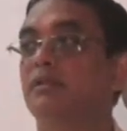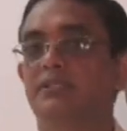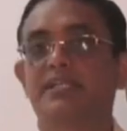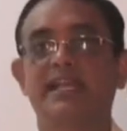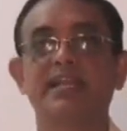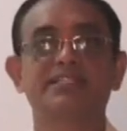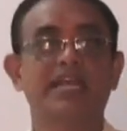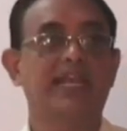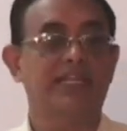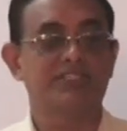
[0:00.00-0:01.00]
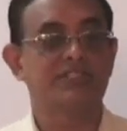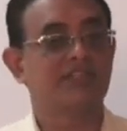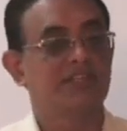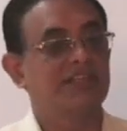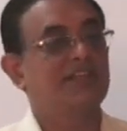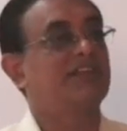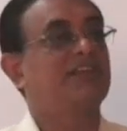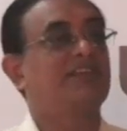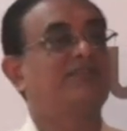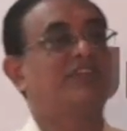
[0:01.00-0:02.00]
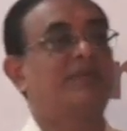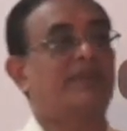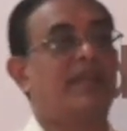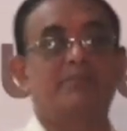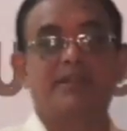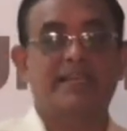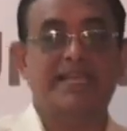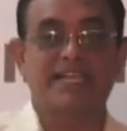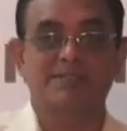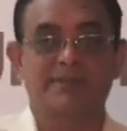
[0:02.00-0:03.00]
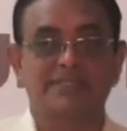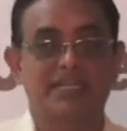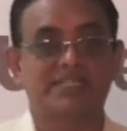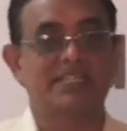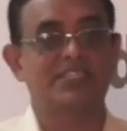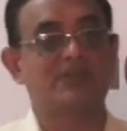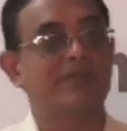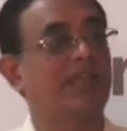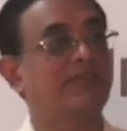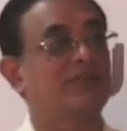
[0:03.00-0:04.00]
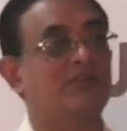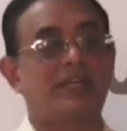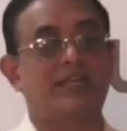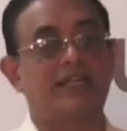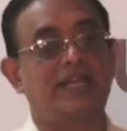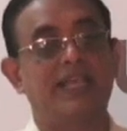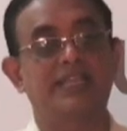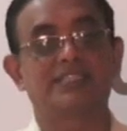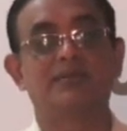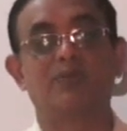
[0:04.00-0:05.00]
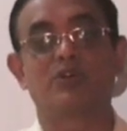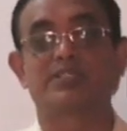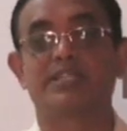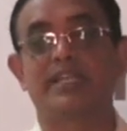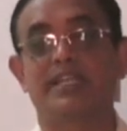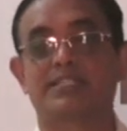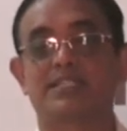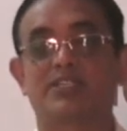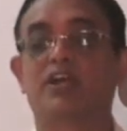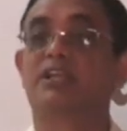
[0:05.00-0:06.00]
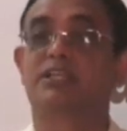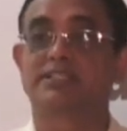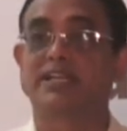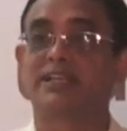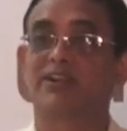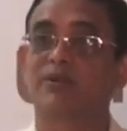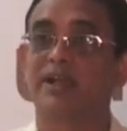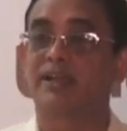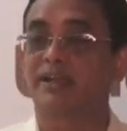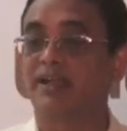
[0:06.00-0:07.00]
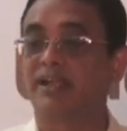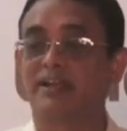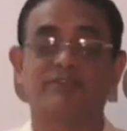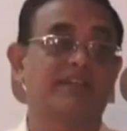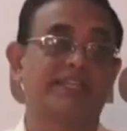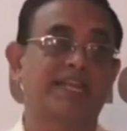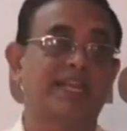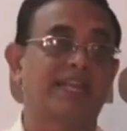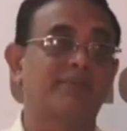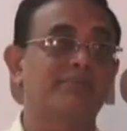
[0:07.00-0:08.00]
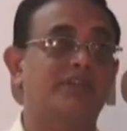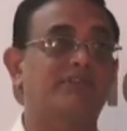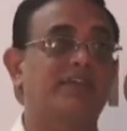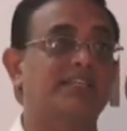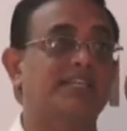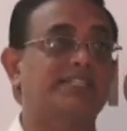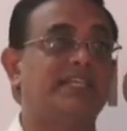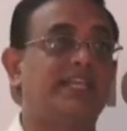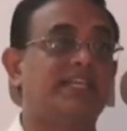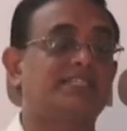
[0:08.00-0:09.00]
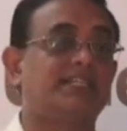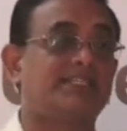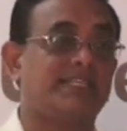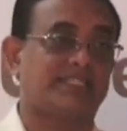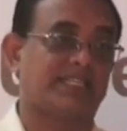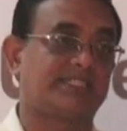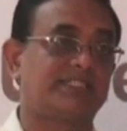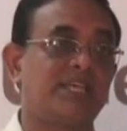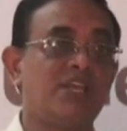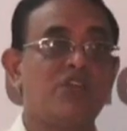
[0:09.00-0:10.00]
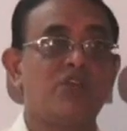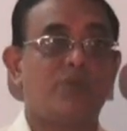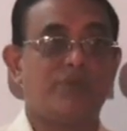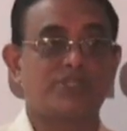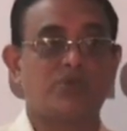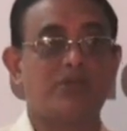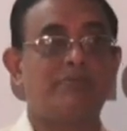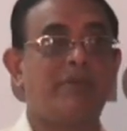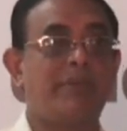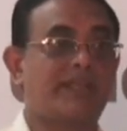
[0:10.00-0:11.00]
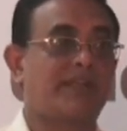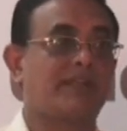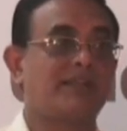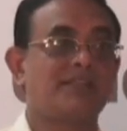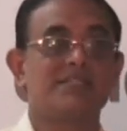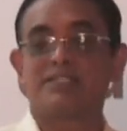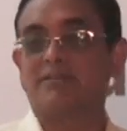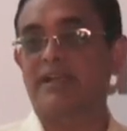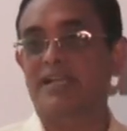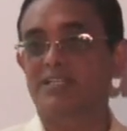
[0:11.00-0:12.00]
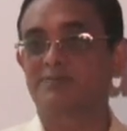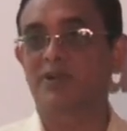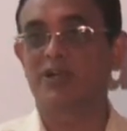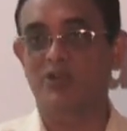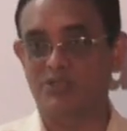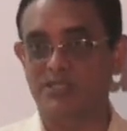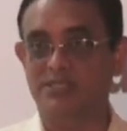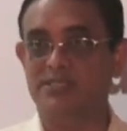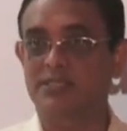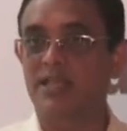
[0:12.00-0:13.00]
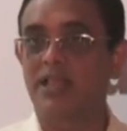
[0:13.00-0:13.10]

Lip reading: So the real challenge for the primary care specialist is to be able to recognize the more serious disorders that require early referral. There are a number of other serious diseases which could mimic cervical spondylosis.